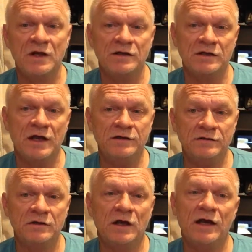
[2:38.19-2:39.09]
Yet,
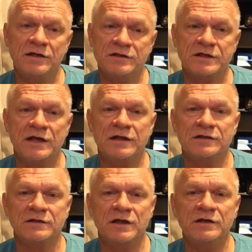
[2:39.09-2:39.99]
I understand that
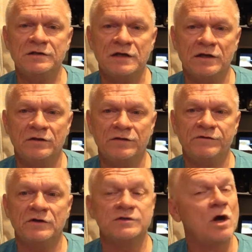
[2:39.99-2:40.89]
in the tunnel it
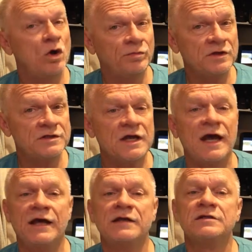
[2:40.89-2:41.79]
feels hopeless
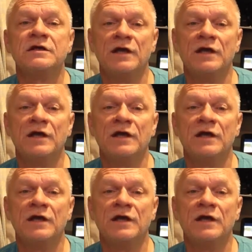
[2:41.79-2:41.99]
and